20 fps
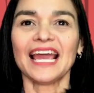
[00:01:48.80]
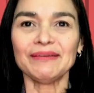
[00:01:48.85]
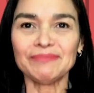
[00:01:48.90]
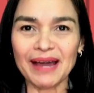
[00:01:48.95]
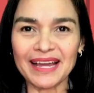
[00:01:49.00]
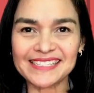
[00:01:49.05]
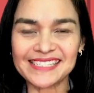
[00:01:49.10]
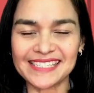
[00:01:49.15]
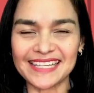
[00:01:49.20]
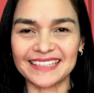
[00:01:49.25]

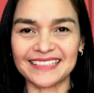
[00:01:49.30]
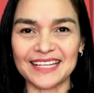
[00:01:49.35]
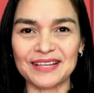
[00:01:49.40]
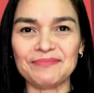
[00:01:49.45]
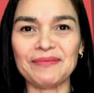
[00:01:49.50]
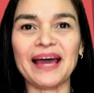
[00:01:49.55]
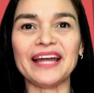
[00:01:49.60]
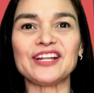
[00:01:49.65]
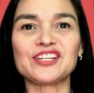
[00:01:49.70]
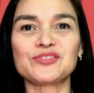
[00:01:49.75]

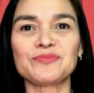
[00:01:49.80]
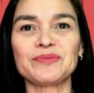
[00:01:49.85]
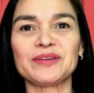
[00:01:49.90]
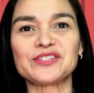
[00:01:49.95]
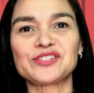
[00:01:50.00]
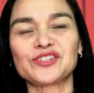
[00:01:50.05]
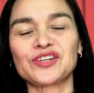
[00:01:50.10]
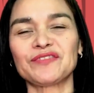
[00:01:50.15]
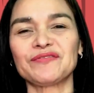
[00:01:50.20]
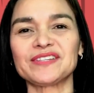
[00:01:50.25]
MICT
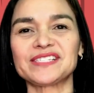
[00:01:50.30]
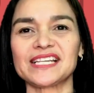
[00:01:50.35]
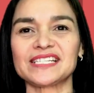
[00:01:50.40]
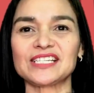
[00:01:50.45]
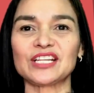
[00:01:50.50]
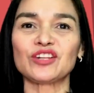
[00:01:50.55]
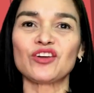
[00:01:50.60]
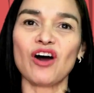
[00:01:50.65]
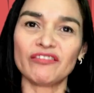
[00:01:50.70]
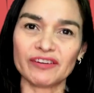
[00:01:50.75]
Management
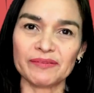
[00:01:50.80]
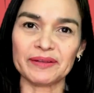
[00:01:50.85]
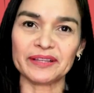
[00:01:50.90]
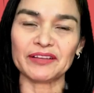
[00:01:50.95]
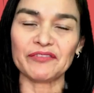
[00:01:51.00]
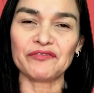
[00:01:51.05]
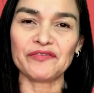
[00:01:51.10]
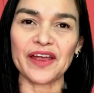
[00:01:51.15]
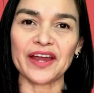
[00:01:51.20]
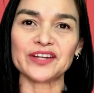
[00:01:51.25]
Services and
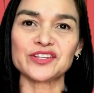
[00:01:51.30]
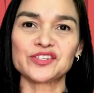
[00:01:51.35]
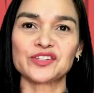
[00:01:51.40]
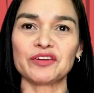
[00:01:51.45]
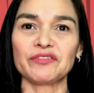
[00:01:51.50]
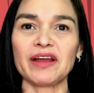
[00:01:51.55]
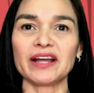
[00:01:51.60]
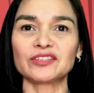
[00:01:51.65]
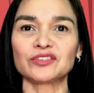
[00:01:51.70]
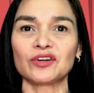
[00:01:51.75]
Government
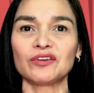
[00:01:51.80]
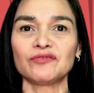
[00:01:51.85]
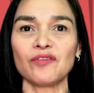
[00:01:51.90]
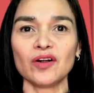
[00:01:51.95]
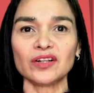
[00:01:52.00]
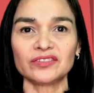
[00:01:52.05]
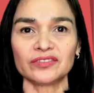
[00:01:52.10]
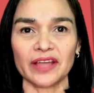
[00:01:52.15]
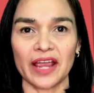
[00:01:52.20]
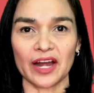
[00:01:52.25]
Affairs Director
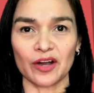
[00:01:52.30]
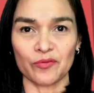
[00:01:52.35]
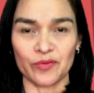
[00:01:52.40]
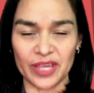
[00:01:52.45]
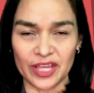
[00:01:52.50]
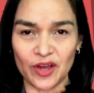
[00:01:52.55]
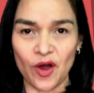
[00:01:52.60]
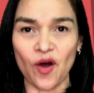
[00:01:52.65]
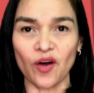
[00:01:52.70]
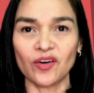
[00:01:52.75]
Voltaire
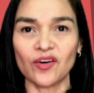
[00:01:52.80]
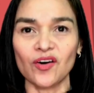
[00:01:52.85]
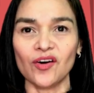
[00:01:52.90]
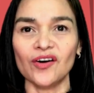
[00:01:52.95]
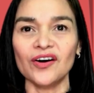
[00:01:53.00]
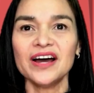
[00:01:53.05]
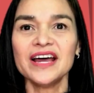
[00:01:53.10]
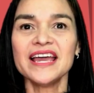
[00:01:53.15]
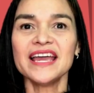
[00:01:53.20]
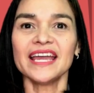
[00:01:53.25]

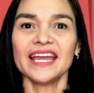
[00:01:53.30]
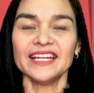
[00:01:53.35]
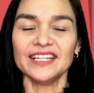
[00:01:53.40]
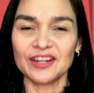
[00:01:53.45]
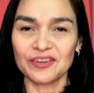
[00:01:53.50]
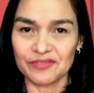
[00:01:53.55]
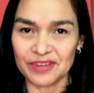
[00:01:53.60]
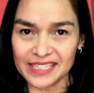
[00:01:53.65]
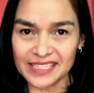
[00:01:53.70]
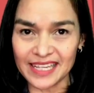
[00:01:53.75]
Ricocco,
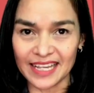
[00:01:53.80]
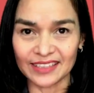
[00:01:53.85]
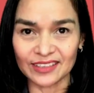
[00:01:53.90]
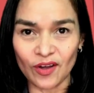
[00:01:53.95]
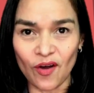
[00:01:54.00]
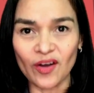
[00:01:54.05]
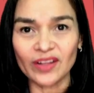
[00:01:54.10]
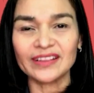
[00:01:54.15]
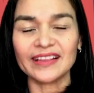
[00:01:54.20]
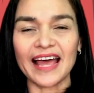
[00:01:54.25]
in a
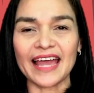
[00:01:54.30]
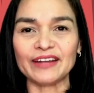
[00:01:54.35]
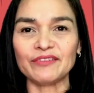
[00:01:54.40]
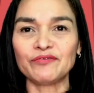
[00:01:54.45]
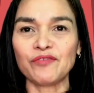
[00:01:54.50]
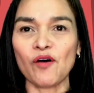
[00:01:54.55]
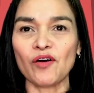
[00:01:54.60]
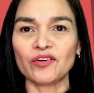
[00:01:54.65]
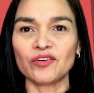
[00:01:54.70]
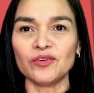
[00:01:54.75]
recent
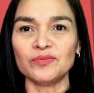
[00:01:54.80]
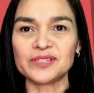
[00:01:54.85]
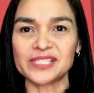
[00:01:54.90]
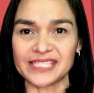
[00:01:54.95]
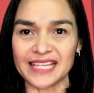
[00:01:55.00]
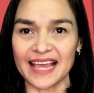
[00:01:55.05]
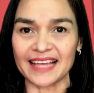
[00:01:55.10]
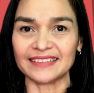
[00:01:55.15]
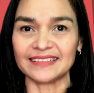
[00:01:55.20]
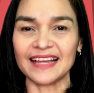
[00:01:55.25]
online forum,
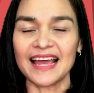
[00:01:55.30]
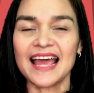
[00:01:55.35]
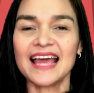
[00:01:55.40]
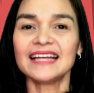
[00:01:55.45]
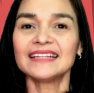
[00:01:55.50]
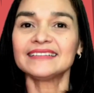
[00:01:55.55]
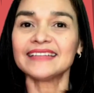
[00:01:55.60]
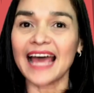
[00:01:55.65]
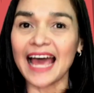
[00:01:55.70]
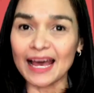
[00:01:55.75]
said
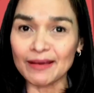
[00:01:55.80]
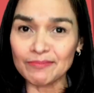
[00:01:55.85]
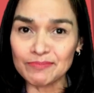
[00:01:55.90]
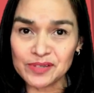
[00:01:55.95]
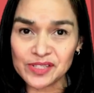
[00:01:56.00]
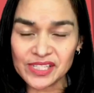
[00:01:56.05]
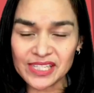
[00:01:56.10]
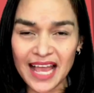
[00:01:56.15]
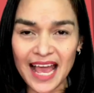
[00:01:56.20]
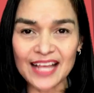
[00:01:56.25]

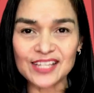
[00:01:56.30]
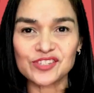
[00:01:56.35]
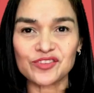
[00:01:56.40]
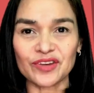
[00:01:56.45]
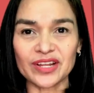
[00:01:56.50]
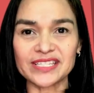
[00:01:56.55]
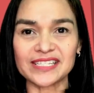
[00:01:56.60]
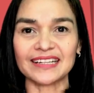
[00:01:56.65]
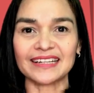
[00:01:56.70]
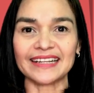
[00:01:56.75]
TABS has
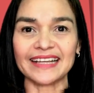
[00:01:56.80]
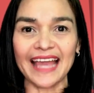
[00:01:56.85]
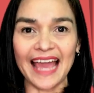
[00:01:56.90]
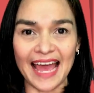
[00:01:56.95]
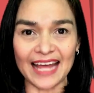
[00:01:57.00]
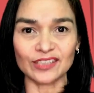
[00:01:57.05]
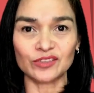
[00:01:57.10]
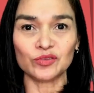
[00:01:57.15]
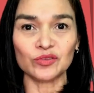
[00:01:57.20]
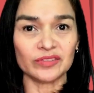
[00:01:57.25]
recently
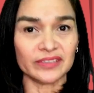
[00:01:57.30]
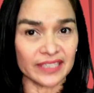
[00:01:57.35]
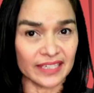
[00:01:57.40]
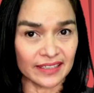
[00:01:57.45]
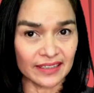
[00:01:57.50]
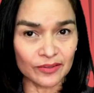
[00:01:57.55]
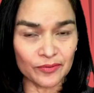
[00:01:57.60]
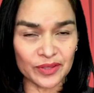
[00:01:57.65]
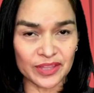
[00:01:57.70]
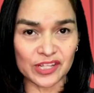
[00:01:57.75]
had to
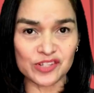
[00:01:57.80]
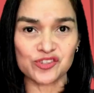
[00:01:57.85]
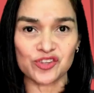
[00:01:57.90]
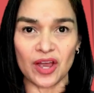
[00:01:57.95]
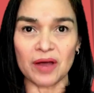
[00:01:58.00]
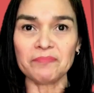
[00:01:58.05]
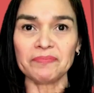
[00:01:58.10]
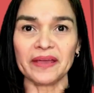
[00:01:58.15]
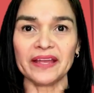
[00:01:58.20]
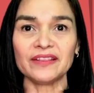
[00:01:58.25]
deal with a
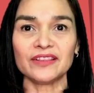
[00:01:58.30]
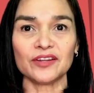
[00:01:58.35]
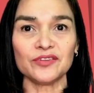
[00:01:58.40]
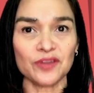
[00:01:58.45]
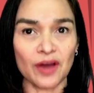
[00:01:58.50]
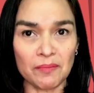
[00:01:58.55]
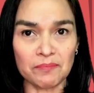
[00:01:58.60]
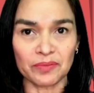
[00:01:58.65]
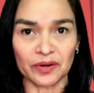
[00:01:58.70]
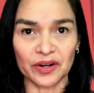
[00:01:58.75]
jump in the
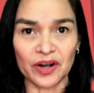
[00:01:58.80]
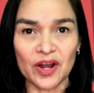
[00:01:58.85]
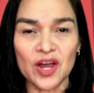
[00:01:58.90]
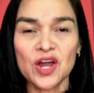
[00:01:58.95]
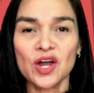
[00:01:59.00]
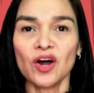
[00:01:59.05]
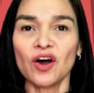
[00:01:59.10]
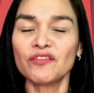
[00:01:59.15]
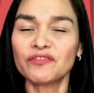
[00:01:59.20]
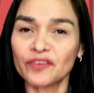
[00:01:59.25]

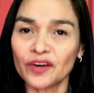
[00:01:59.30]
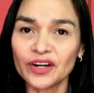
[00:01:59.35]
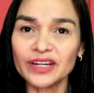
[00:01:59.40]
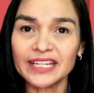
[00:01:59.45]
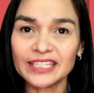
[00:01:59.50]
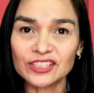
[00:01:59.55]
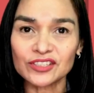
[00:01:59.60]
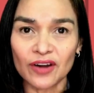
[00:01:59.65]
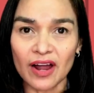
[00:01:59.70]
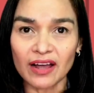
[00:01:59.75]
number of
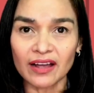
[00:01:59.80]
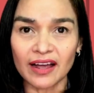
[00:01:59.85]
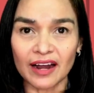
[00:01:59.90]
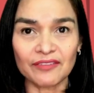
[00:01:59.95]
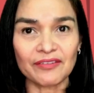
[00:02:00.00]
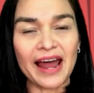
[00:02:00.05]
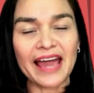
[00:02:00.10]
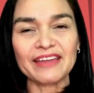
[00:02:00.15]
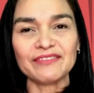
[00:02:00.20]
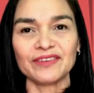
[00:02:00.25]
early truck
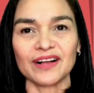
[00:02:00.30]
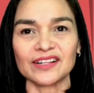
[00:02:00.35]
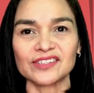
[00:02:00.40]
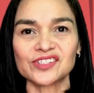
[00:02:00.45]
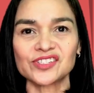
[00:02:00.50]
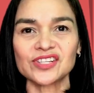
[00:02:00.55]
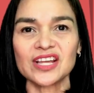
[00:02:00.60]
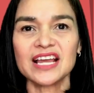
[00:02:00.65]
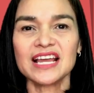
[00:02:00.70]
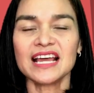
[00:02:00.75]

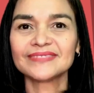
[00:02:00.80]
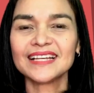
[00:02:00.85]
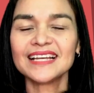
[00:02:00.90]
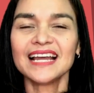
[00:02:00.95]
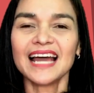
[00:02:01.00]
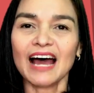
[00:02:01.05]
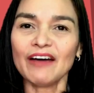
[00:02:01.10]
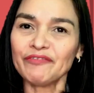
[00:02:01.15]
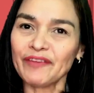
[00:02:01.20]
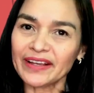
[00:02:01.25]
arrivals,
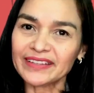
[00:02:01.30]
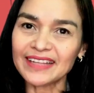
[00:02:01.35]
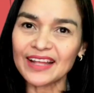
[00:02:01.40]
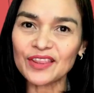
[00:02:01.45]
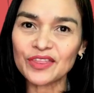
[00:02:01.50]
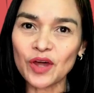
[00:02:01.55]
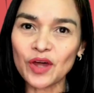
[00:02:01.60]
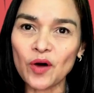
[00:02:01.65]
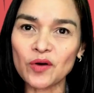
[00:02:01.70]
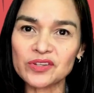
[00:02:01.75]

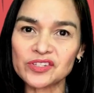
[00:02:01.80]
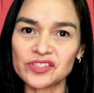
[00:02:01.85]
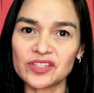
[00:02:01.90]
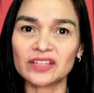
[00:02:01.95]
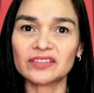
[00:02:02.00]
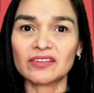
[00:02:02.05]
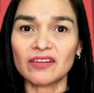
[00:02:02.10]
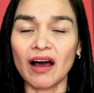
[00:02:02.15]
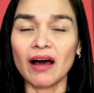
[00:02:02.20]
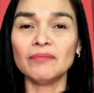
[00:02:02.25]
affecting those
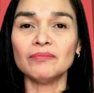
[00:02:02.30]
that